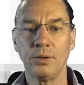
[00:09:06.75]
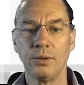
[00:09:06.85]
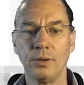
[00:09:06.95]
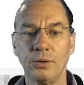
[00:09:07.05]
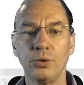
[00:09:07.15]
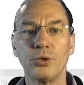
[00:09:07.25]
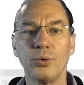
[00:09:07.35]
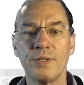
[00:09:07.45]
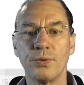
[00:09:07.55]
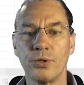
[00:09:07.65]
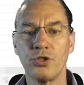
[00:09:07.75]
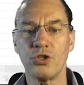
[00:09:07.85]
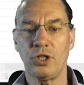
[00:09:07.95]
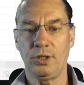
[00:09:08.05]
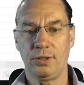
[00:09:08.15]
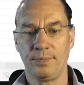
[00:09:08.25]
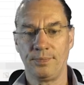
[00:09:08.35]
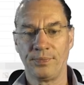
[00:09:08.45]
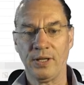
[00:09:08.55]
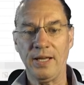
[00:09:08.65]
to the resource sheet.
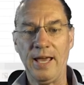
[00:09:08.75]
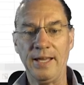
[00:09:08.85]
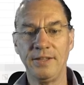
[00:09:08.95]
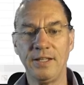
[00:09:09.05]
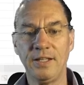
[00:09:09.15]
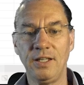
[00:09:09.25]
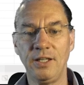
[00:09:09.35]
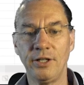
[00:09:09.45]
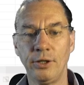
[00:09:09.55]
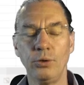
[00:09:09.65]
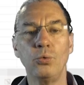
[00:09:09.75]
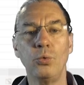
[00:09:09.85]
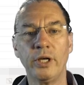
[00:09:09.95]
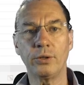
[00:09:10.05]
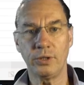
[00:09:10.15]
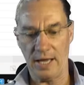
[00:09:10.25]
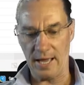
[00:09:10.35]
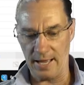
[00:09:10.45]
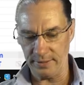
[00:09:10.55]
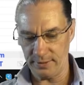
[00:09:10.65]
And here we could
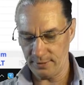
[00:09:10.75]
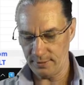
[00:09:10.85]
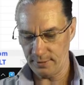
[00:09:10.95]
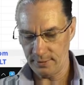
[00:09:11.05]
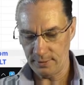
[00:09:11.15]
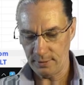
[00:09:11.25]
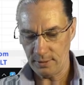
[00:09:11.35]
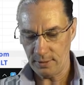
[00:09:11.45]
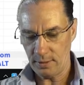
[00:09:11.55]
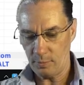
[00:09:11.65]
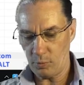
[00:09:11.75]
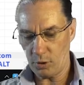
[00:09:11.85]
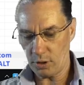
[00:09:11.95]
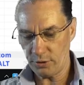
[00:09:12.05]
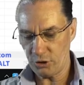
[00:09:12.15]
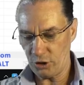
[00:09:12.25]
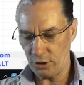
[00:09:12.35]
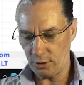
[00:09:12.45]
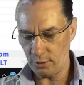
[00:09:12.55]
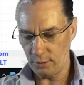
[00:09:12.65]
add
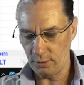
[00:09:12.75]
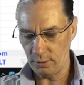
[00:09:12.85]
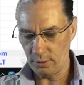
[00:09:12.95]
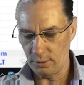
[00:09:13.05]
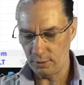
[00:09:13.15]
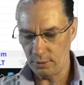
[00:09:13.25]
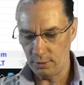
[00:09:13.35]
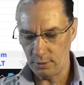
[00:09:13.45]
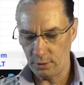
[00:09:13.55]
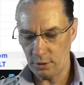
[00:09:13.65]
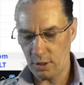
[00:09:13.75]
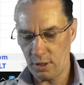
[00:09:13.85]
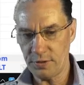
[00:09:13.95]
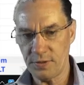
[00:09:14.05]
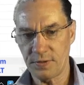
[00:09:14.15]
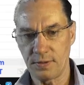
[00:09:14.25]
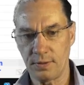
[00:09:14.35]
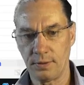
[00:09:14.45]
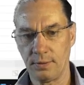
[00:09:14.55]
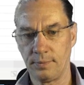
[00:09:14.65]
margin cost,
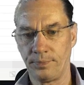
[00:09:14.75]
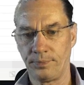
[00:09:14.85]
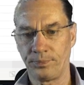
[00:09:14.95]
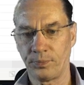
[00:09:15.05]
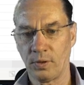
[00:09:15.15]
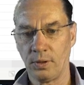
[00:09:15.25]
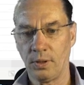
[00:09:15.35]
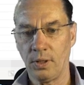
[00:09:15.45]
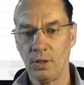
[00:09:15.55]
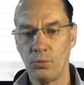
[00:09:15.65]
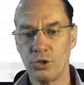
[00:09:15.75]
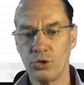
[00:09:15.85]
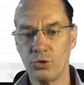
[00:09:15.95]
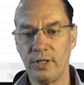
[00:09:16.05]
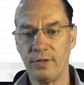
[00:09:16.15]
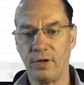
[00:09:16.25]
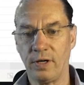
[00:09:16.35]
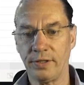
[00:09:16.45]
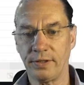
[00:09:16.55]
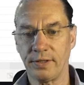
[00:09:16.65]
which we
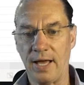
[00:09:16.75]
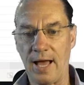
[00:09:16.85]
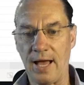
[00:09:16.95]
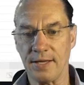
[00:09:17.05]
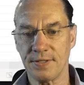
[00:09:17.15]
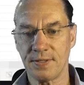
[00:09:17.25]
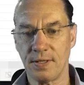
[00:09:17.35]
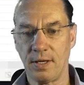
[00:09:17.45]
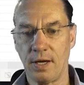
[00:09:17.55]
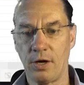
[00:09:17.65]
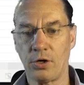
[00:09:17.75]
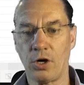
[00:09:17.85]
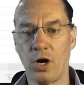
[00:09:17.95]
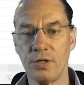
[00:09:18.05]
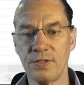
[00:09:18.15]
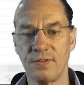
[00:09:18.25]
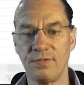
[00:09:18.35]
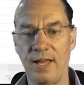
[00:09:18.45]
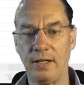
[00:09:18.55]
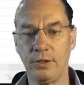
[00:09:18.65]
defined as a cost
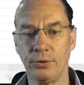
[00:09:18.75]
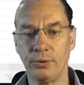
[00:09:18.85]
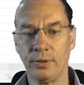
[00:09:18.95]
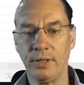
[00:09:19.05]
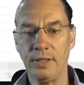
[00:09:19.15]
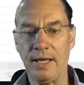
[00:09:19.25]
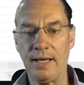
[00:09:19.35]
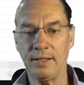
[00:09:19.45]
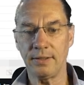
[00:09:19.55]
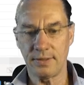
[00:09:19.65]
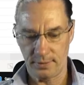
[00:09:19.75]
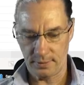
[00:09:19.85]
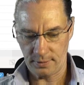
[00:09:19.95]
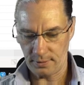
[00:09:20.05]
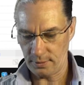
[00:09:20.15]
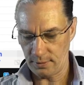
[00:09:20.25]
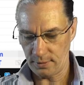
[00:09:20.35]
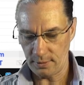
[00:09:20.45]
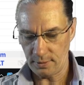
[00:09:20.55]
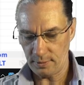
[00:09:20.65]
value and
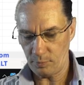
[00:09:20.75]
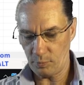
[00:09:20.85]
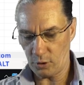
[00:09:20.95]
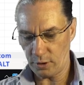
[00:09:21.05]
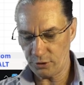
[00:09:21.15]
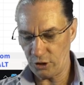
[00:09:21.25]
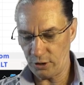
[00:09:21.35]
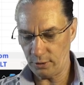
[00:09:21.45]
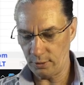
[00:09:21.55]
margin